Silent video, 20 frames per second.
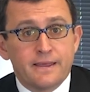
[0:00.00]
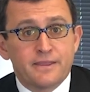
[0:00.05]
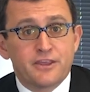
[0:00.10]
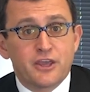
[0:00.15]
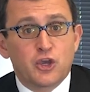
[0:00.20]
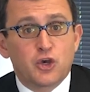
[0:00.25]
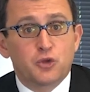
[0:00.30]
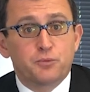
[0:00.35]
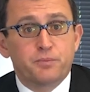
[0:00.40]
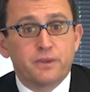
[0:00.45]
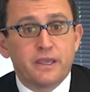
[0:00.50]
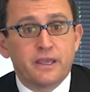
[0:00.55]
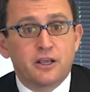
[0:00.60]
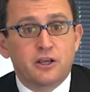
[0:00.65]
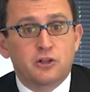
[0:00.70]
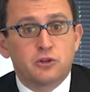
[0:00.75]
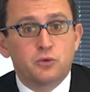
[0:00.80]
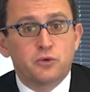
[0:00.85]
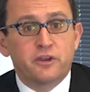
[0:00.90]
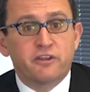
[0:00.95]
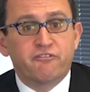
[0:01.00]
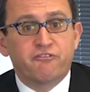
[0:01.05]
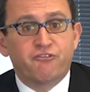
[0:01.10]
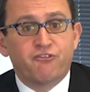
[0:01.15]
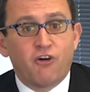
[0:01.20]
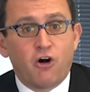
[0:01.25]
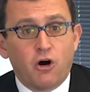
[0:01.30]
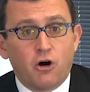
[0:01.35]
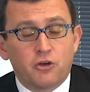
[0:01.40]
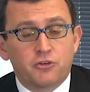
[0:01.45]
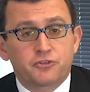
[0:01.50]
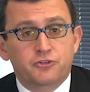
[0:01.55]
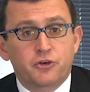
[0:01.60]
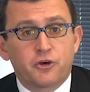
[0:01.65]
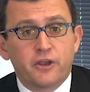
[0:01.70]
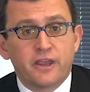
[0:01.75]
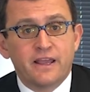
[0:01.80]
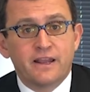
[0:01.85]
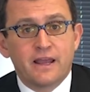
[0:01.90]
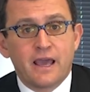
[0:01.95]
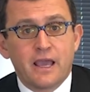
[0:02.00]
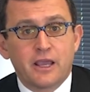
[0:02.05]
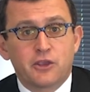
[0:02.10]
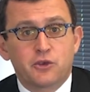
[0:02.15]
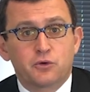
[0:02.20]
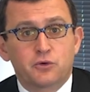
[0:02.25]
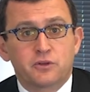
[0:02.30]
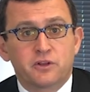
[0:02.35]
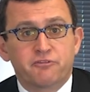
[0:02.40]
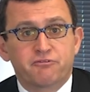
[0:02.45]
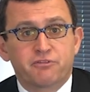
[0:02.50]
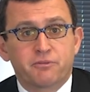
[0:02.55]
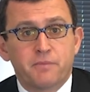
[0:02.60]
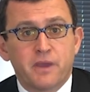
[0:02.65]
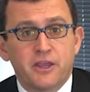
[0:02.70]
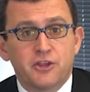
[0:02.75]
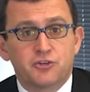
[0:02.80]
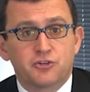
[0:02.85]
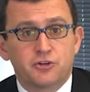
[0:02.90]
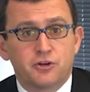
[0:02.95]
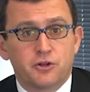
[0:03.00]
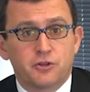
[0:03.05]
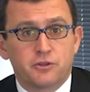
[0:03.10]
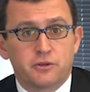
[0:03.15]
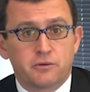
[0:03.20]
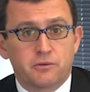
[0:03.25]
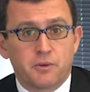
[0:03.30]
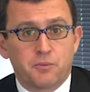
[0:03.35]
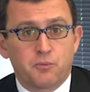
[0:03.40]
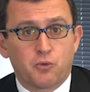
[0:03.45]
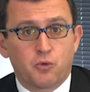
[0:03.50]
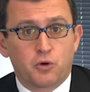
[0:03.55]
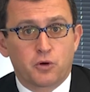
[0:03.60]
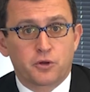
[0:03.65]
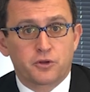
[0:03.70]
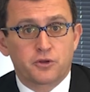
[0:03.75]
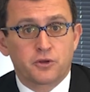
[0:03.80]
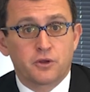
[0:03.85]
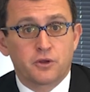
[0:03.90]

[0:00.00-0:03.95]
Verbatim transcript: They could be including false or inaccurate information on the report.